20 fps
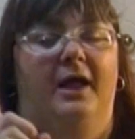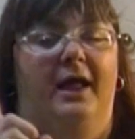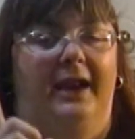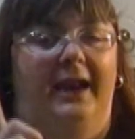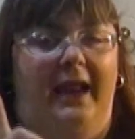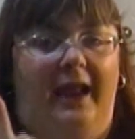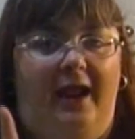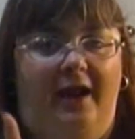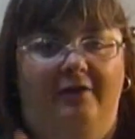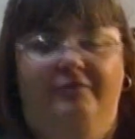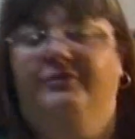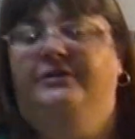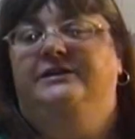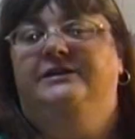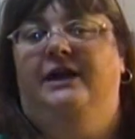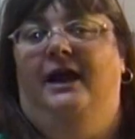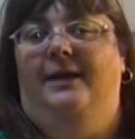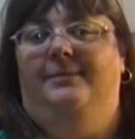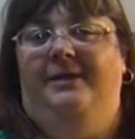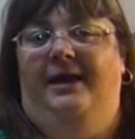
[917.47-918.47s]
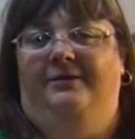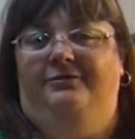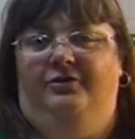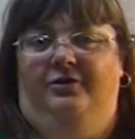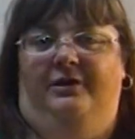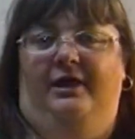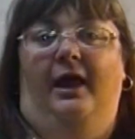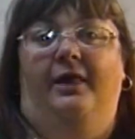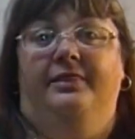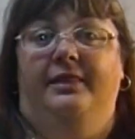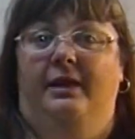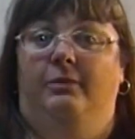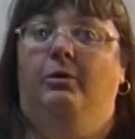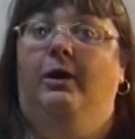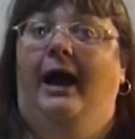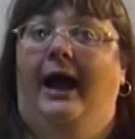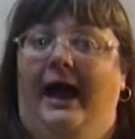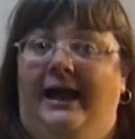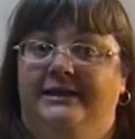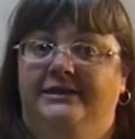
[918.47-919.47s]
and every time after that, they
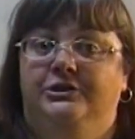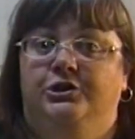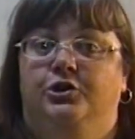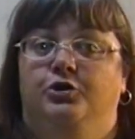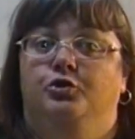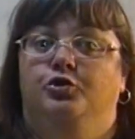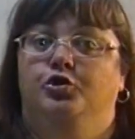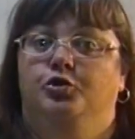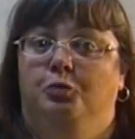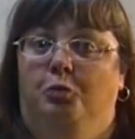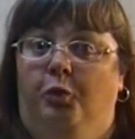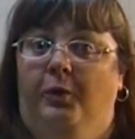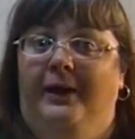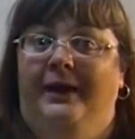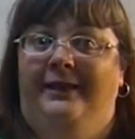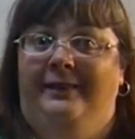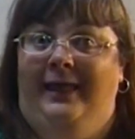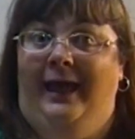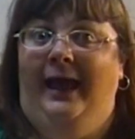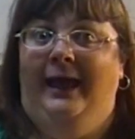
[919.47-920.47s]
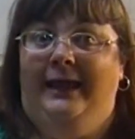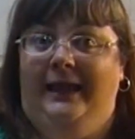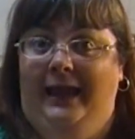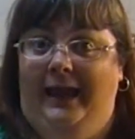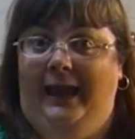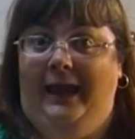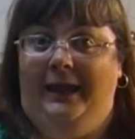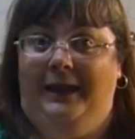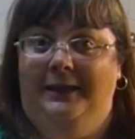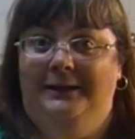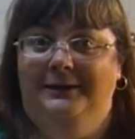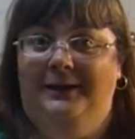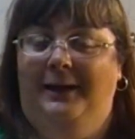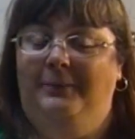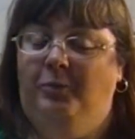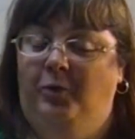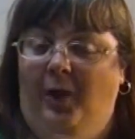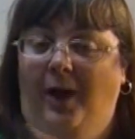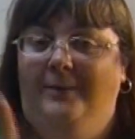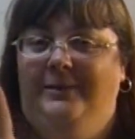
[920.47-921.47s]
will ask you to bring that cake.
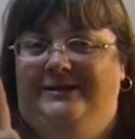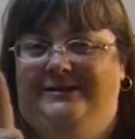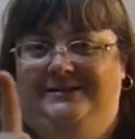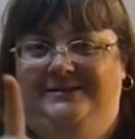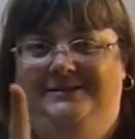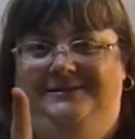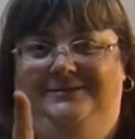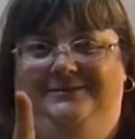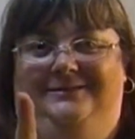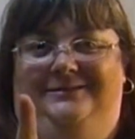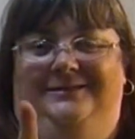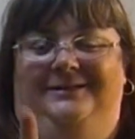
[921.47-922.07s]
I promise.